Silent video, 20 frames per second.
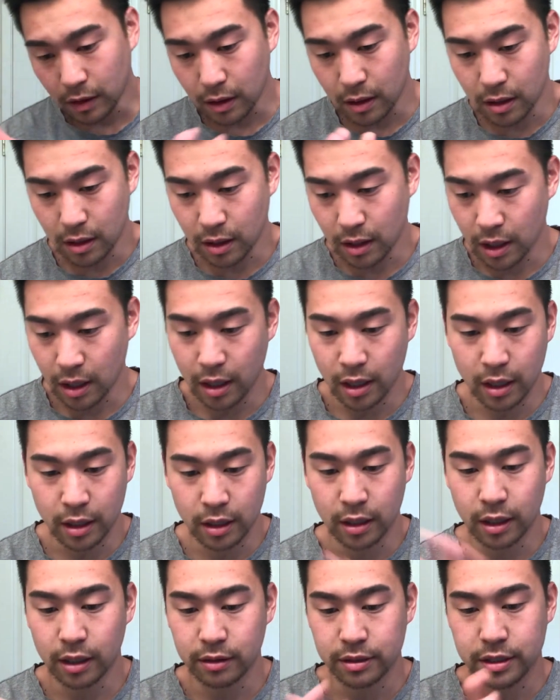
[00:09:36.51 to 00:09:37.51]

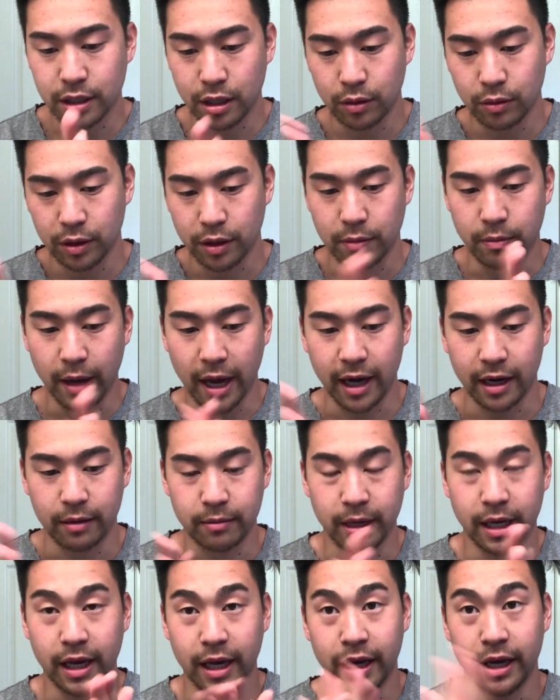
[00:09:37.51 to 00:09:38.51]
then I'll start with the back of
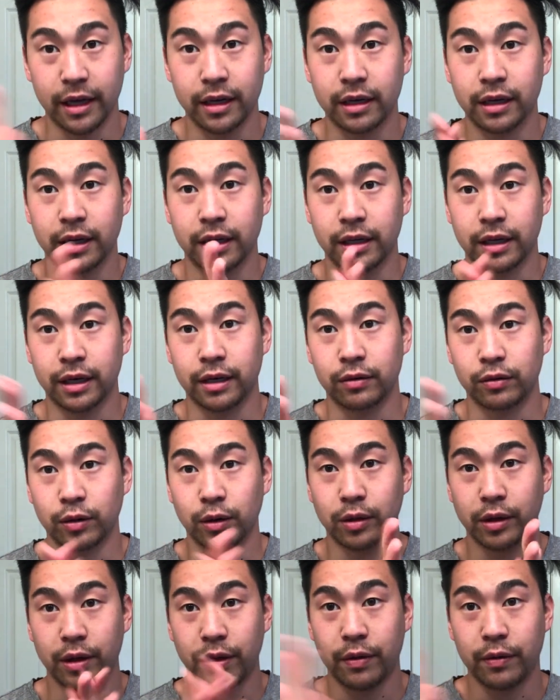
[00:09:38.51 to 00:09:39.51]
my head, and I'll
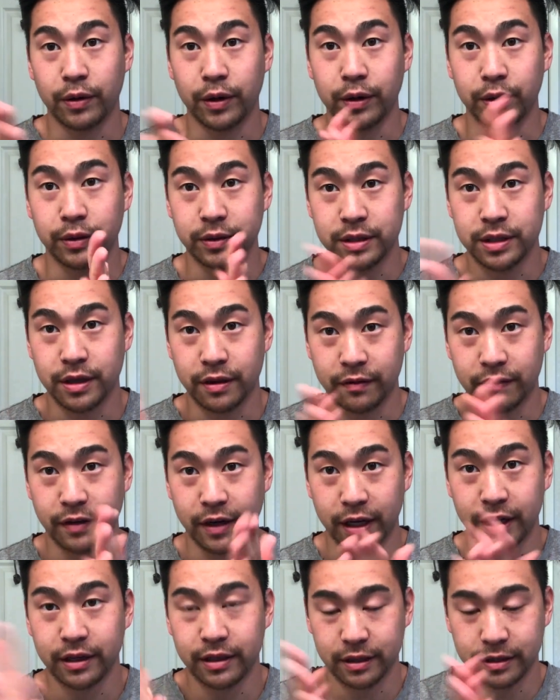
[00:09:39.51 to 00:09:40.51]
roll it through to the
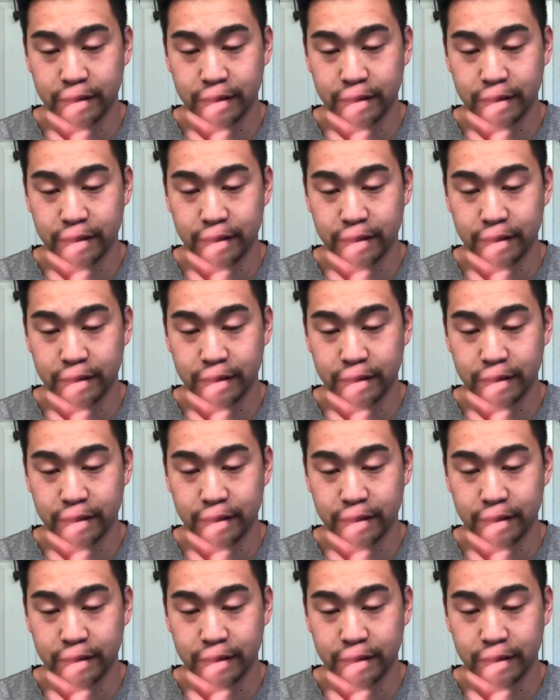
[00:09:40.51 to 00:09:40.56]
front.